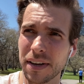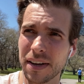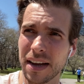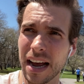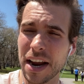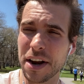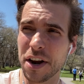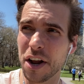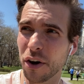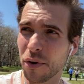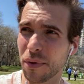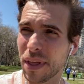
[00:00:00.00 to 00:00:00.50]

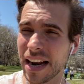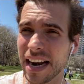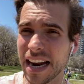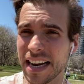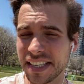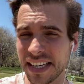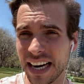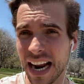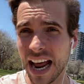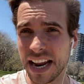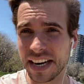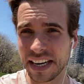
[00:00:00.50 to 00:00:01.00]
I know that I
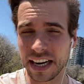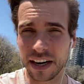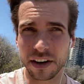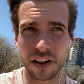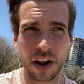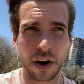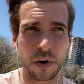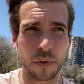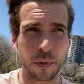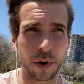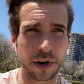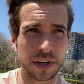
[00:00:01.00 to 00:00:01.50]
said I had to get a
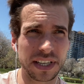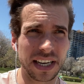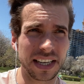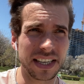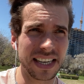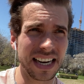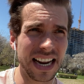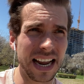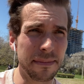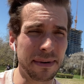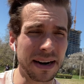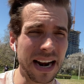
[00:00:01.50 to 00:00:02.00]
lot of work done
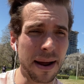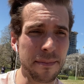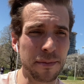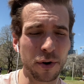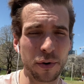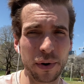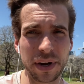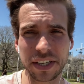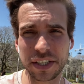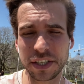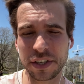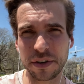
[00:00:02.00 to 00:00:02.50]
today, but I'm
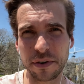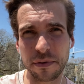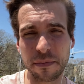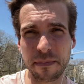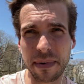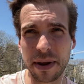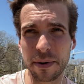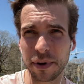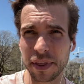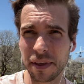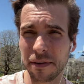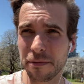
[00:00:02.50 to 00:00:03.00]
going to
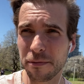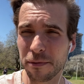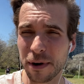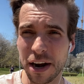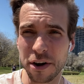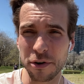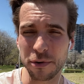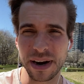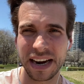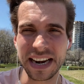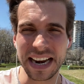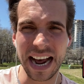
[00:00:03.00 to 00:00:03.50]
meet with a friend right